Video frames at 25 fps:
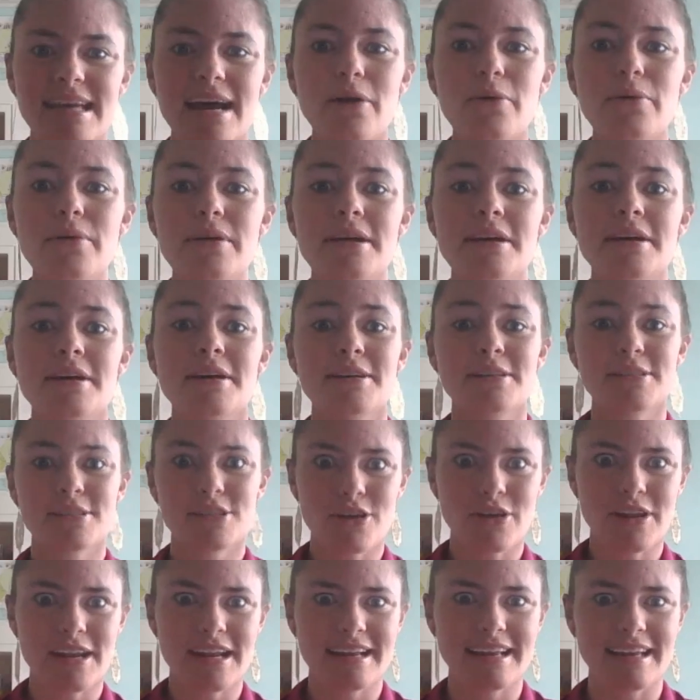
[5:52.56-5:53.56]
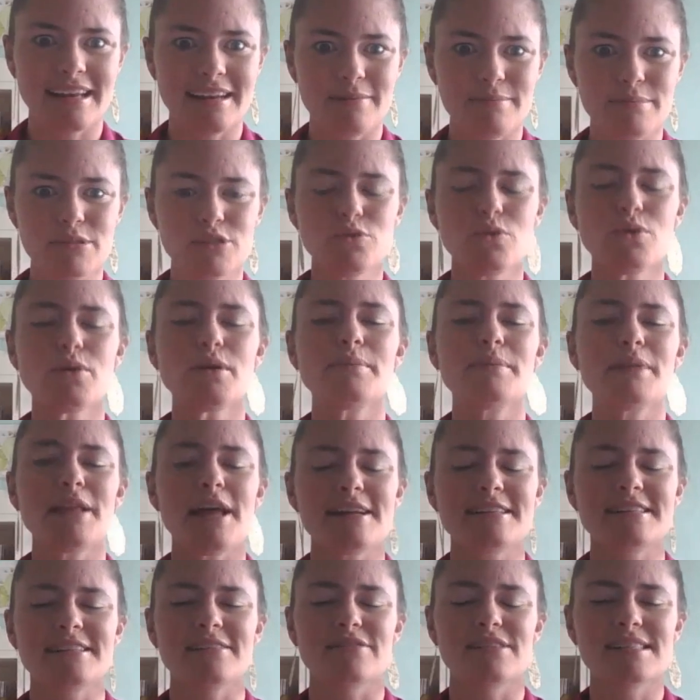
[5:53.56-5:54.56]
out so that it can absorb
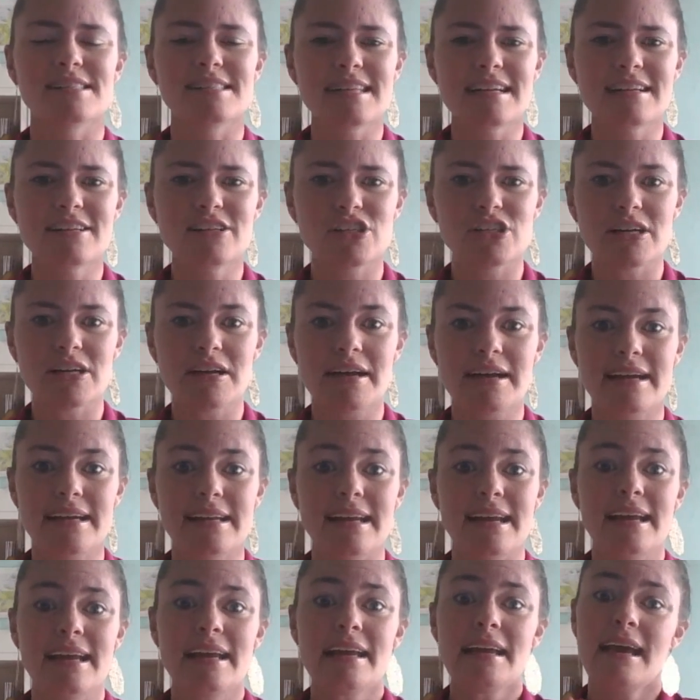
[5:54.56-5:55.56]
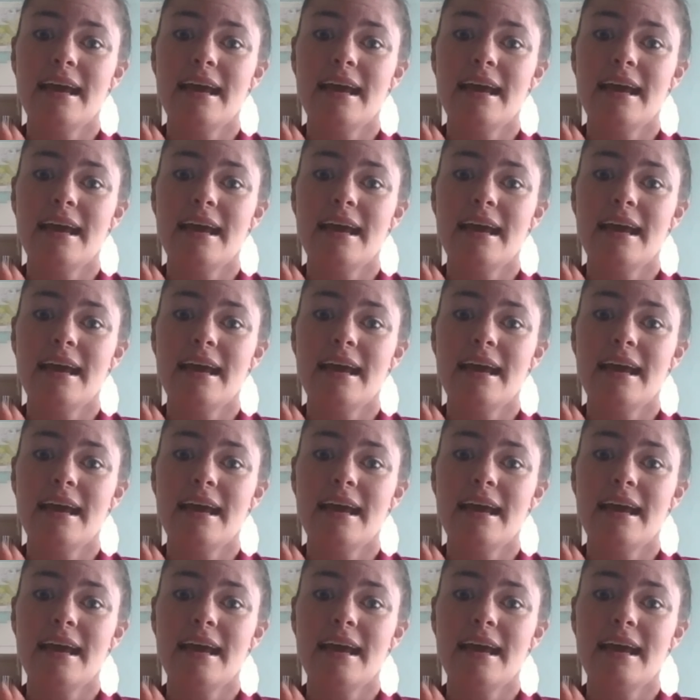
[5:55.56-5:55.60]
lots of sunshine,